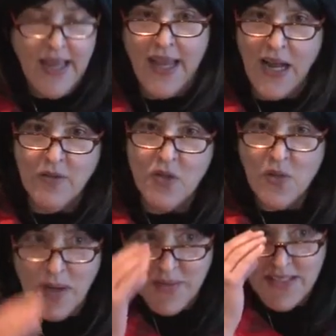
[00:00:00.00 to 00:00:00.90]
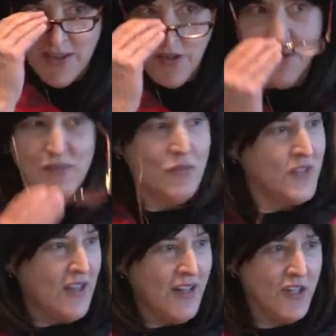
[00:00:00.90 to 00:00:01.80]
And I knew I was on
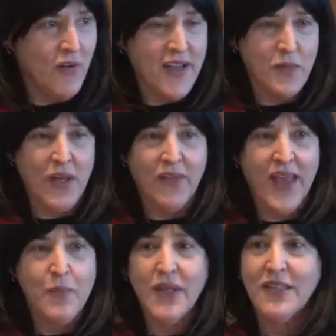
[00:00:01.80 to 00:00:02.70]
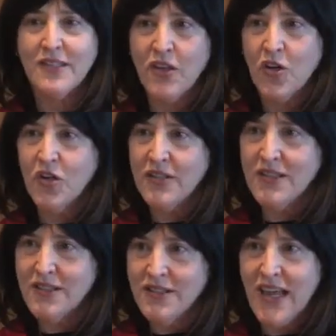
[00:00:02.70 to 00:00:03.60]
solid ground about that because there are
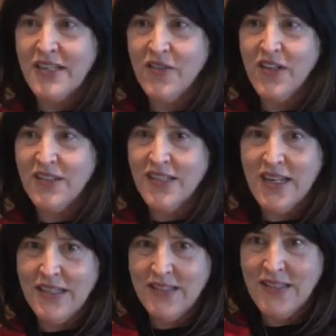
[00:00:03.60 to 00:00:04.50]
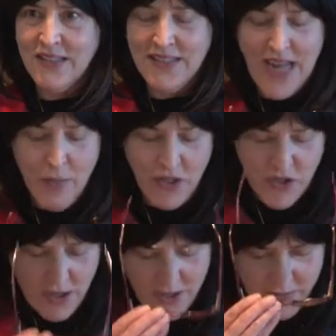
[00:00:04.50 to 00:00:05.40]
good scientific studies that
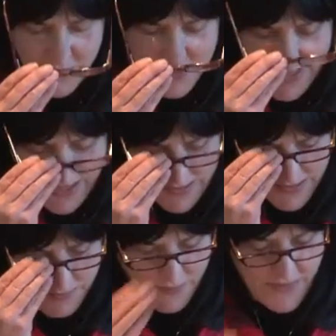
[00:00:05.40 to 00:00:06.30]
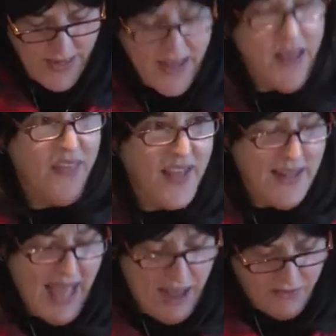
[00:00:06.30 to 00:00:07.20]
establish all of those things. They
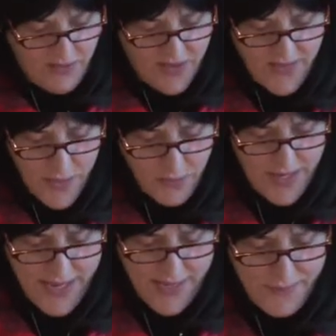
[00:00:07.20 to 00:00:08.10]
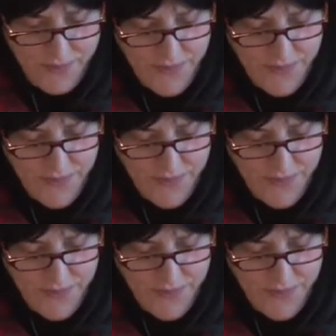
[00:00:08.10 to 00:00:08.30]
laugh and they play.